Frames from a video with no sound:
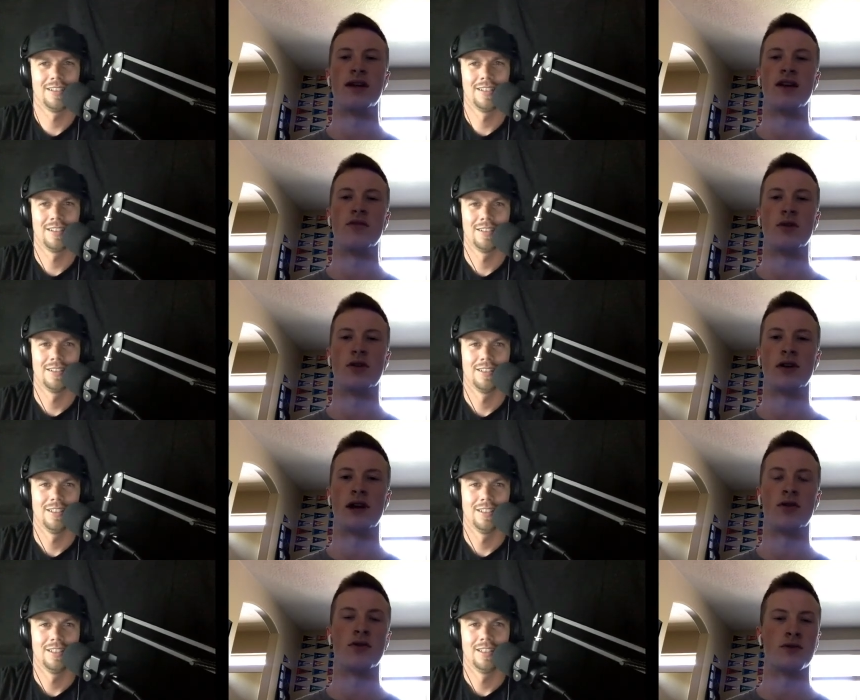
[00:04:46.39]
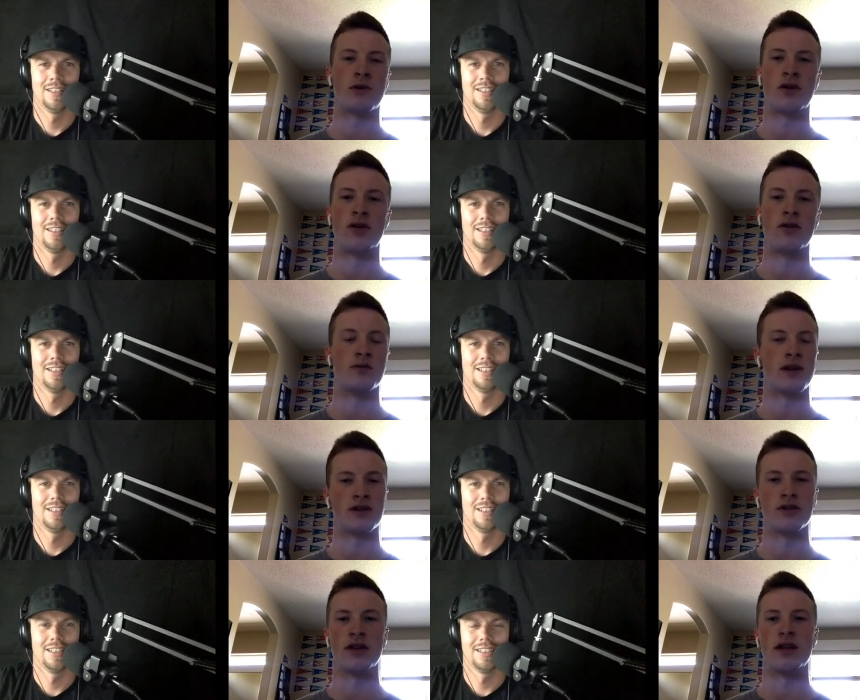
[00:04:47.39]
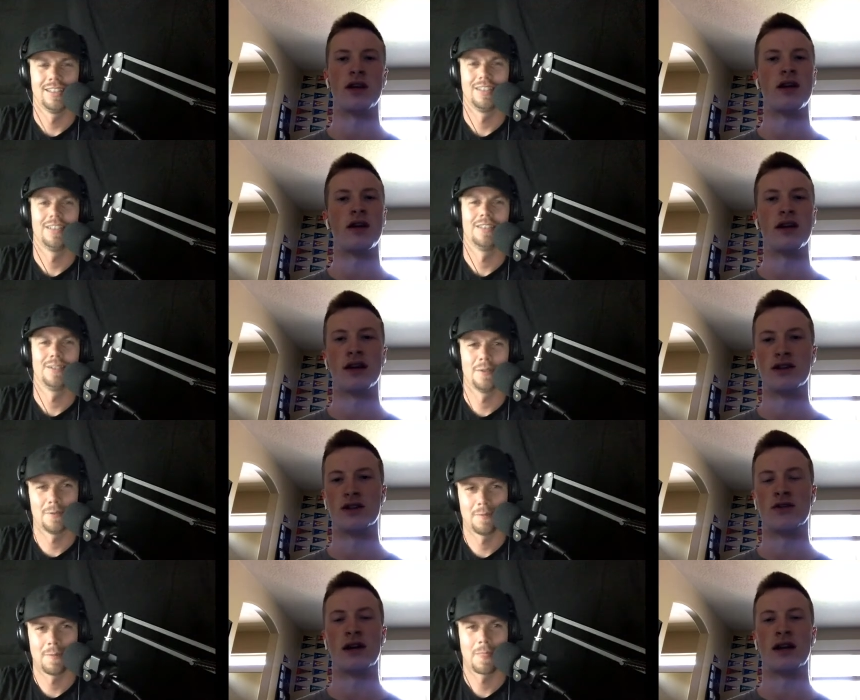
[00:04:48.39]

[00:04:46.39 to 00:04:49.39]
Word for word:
Speaker 1: Devin Booker now, Chris Paul, especially his year